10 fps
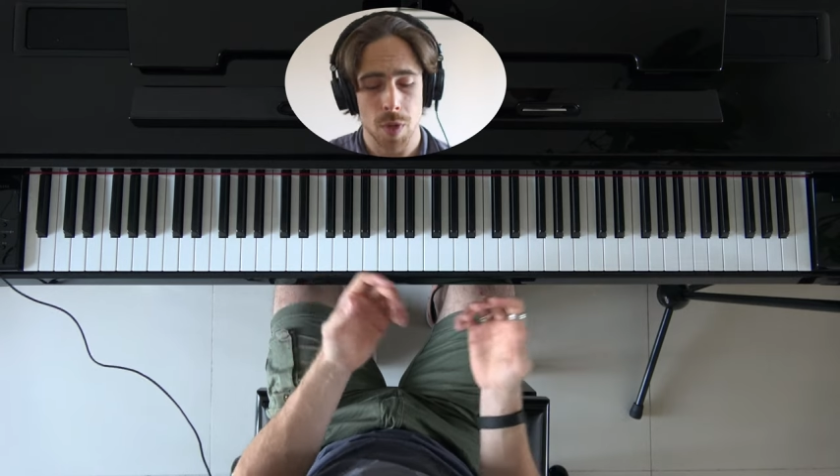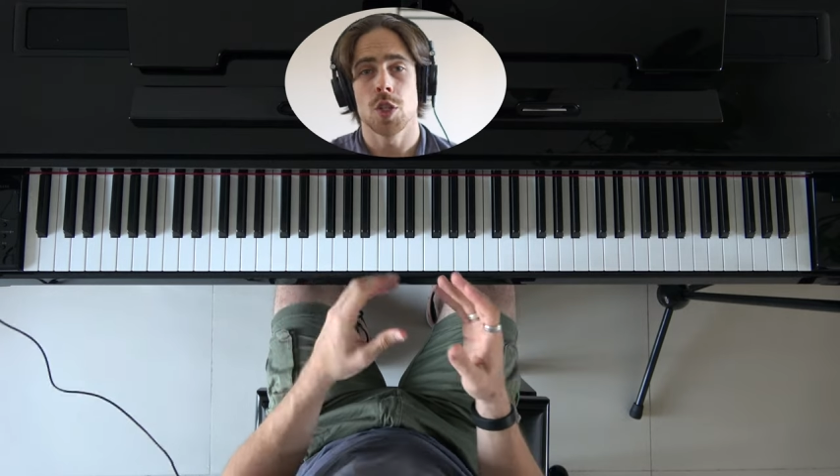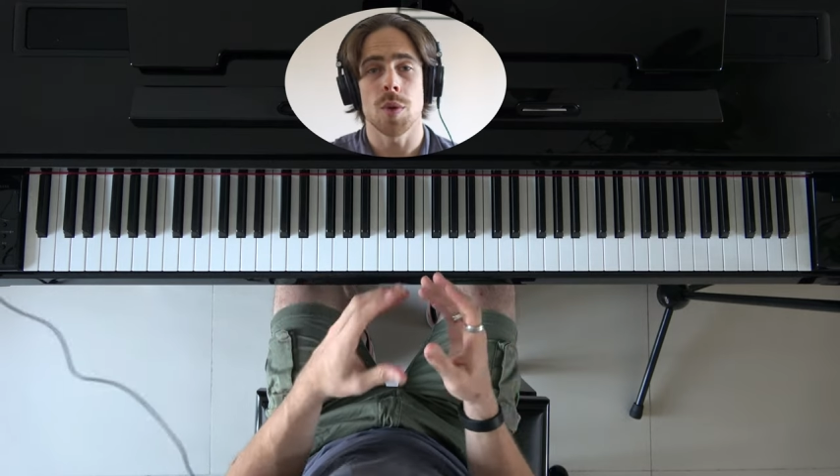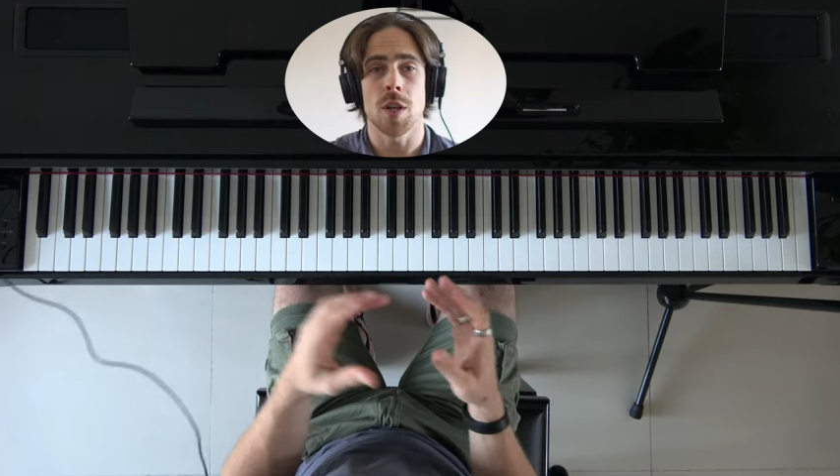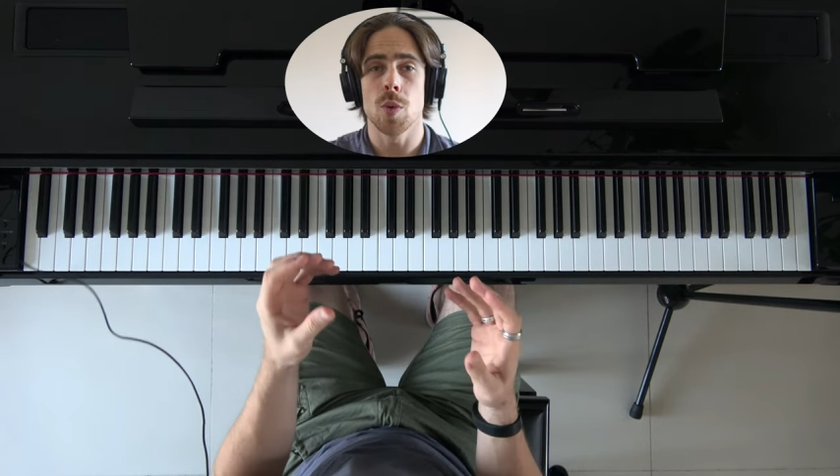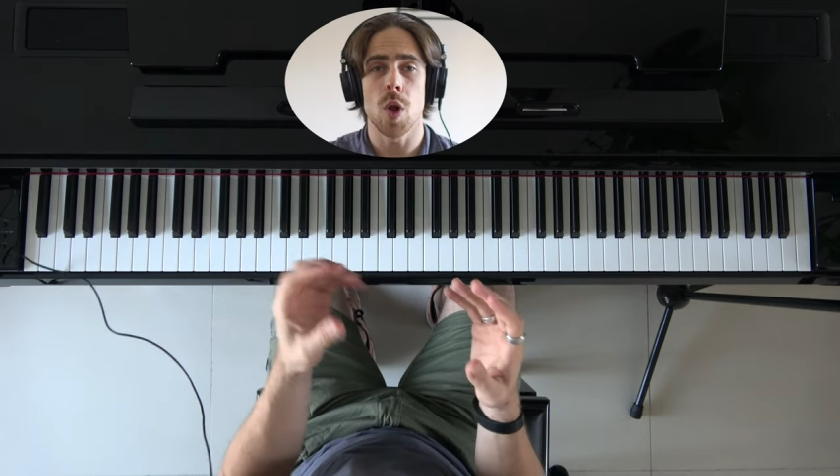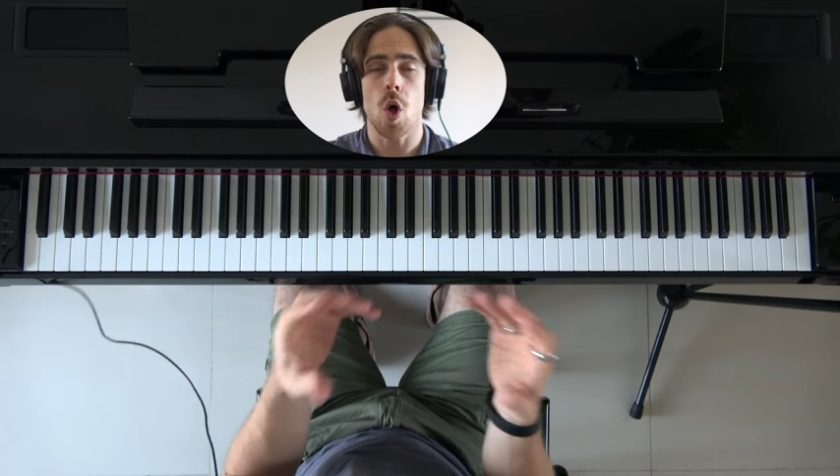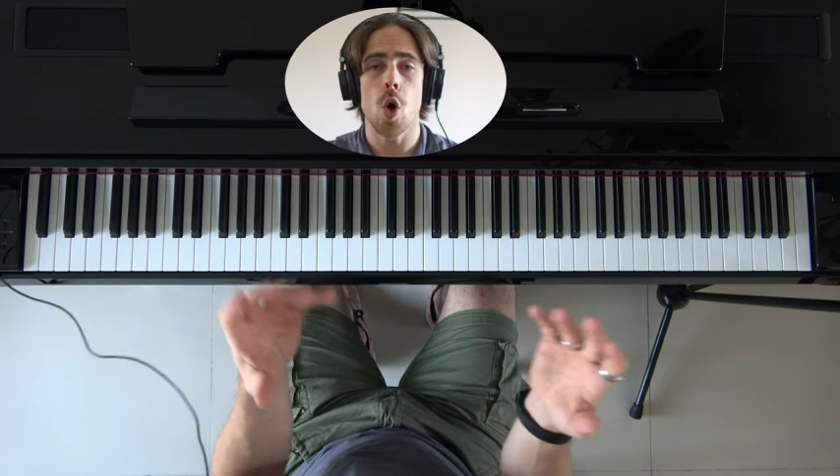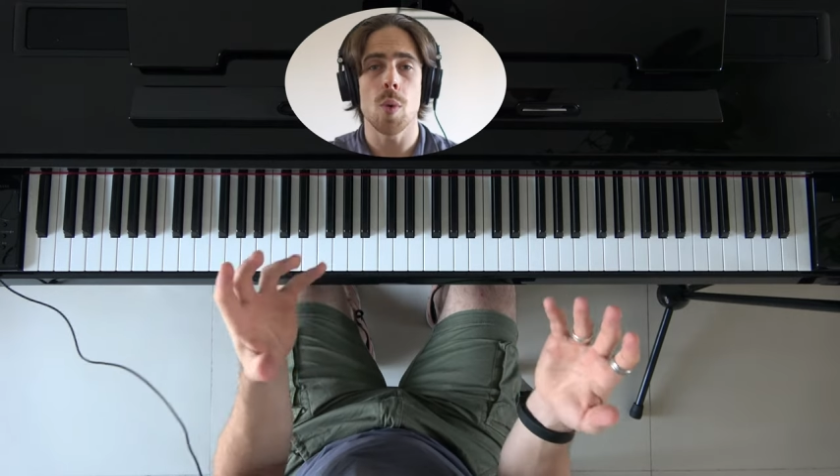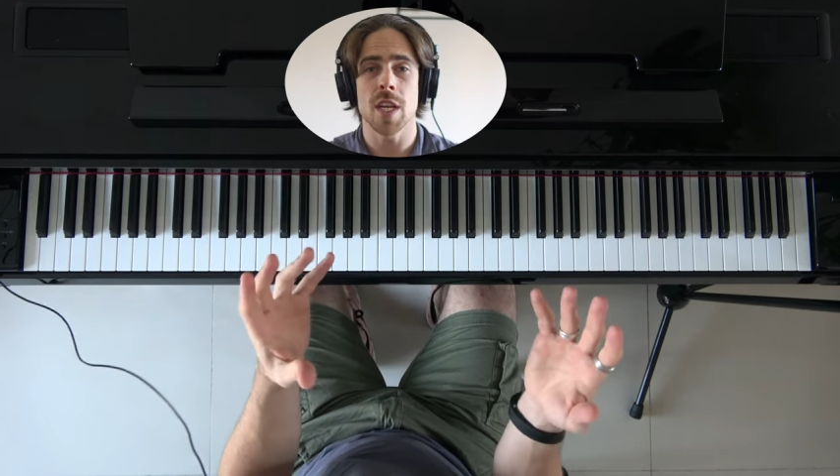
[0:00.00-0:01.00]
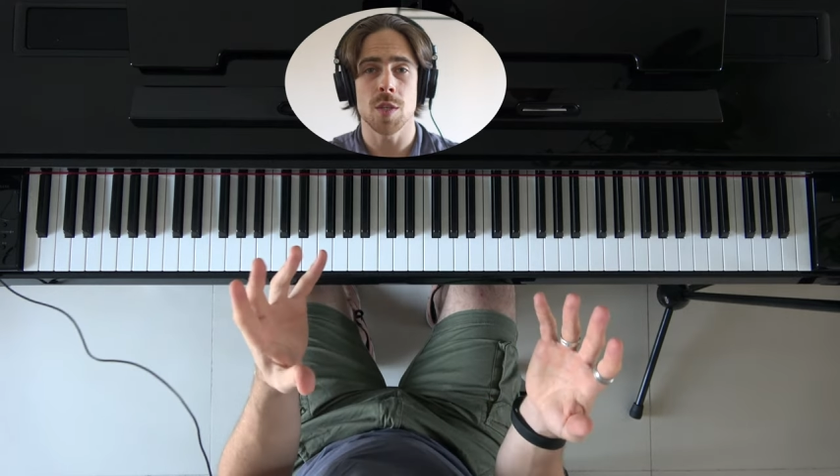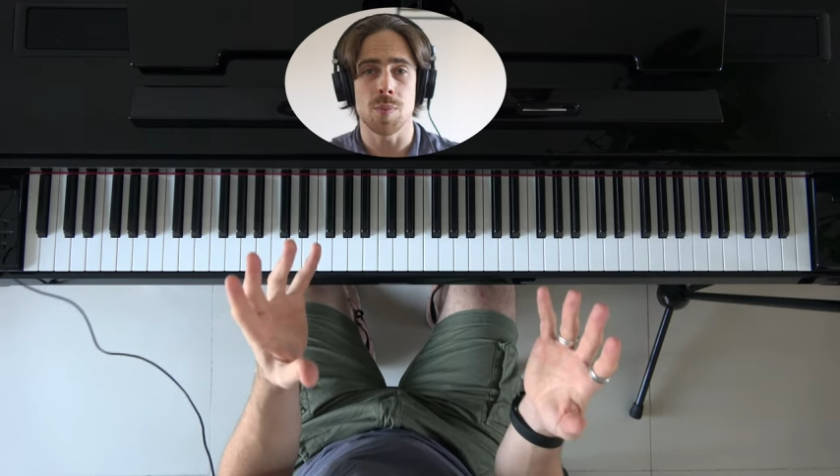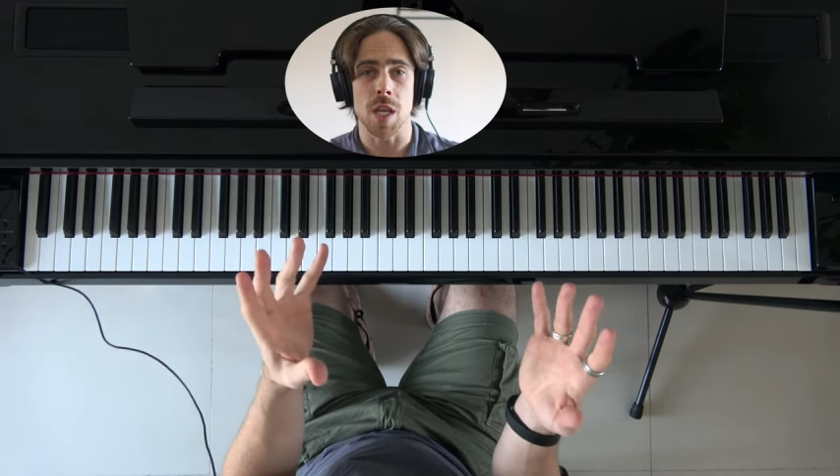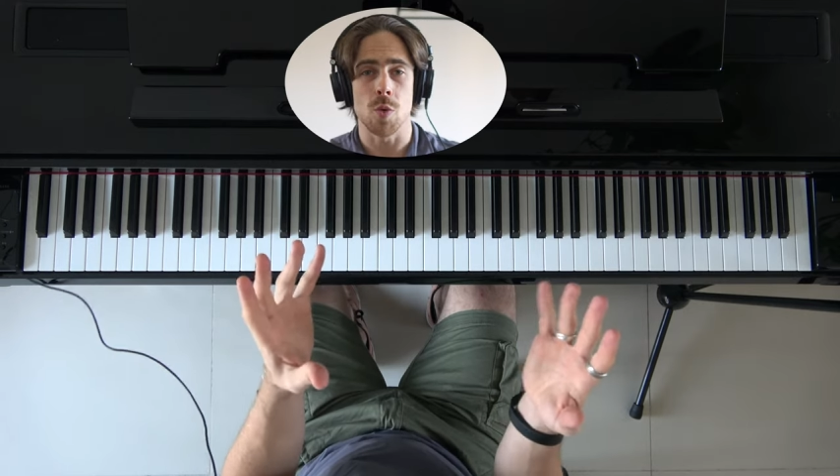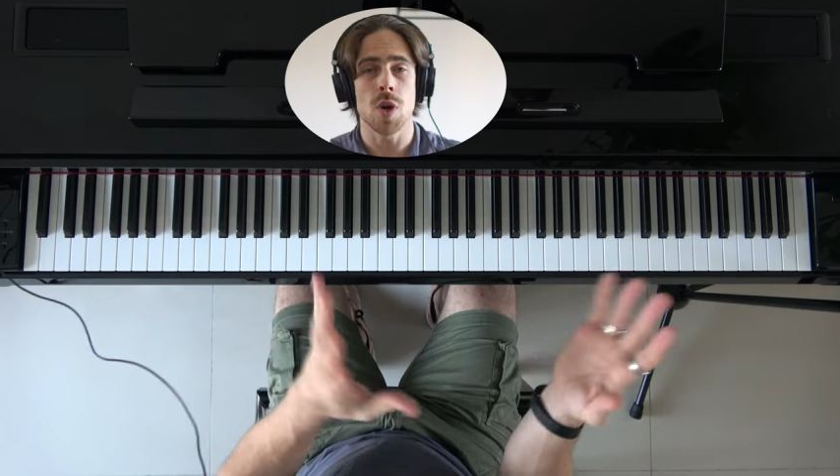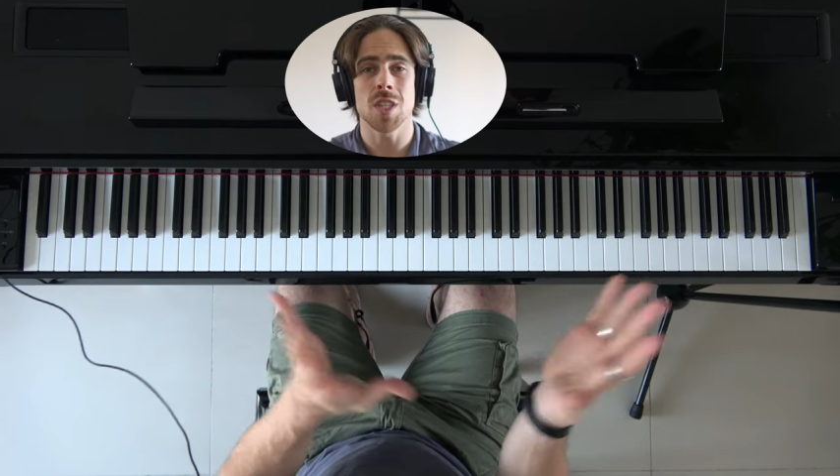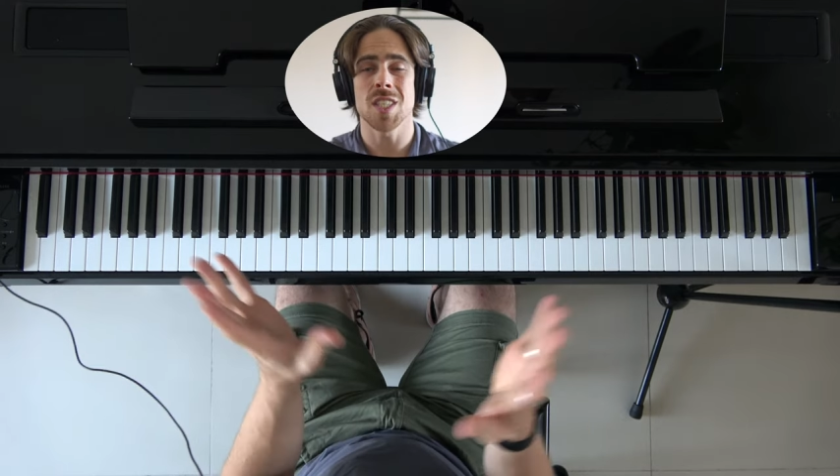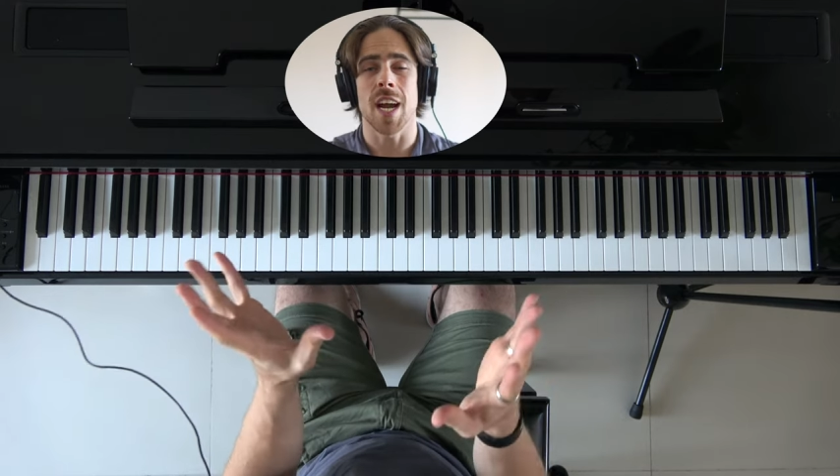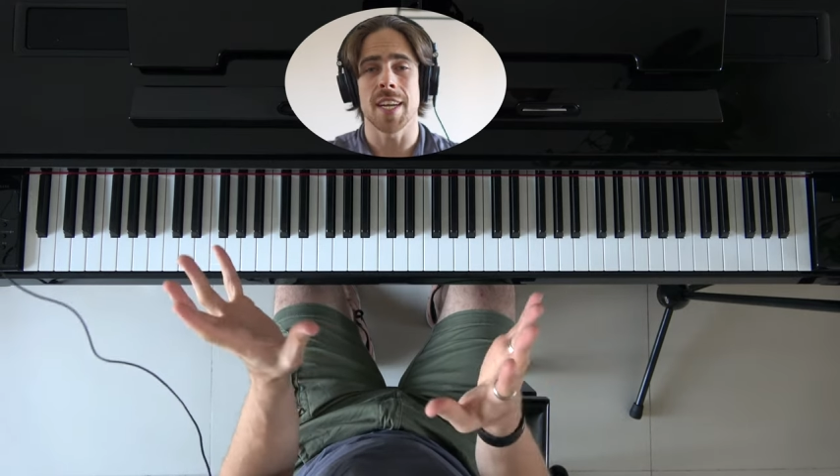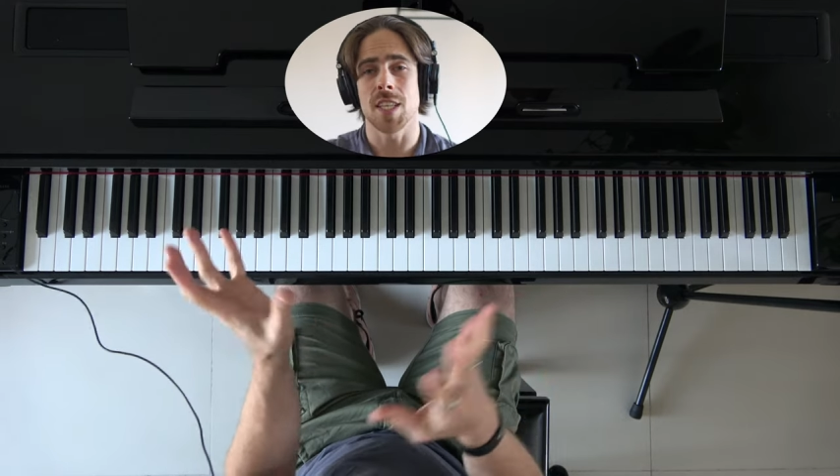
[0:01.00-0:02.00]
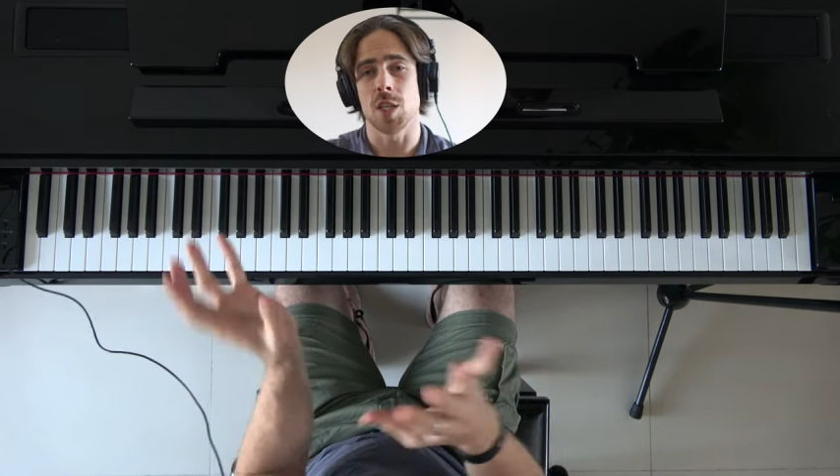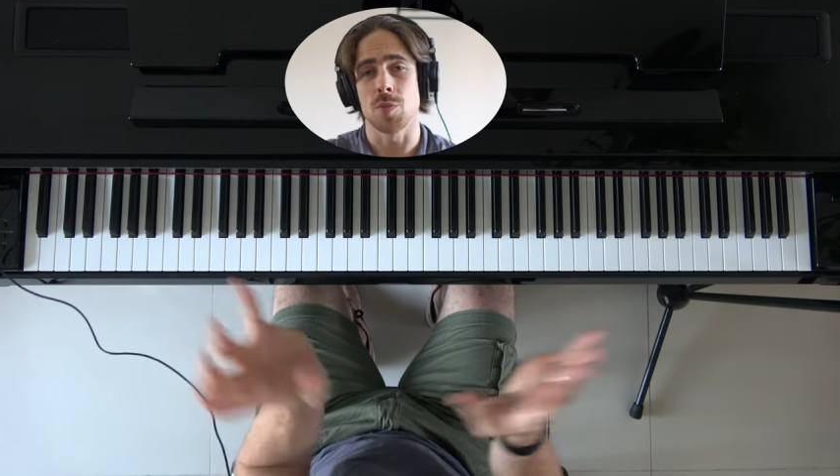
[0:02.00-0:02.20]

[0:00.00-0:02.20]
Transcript: So there will always be one side that